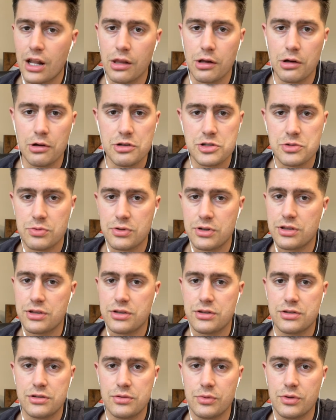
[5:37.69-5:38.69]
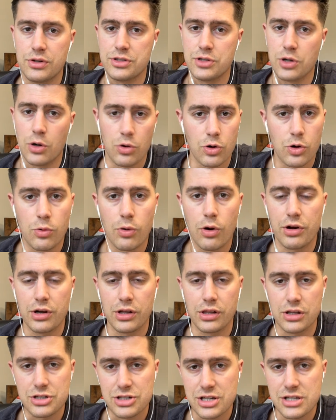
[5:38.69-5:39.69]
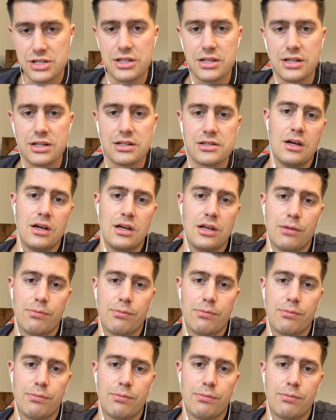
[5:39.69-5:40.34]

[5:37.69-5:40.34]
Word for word: of loads with with total quality logistics.